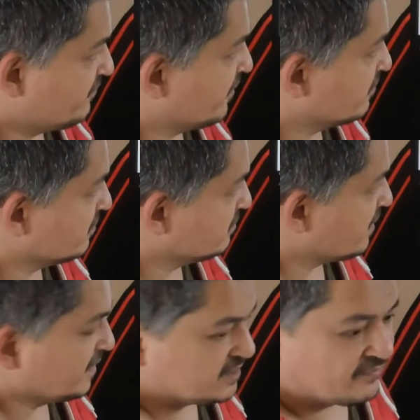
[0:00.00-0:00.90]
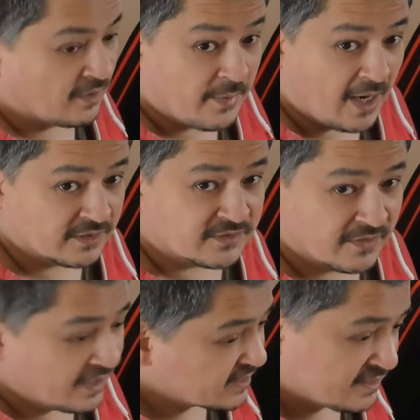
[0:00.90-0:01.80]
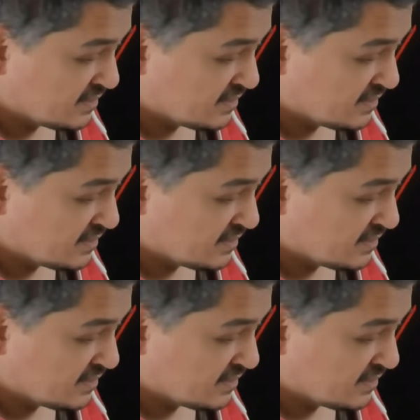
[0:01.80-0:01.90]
£385 for this,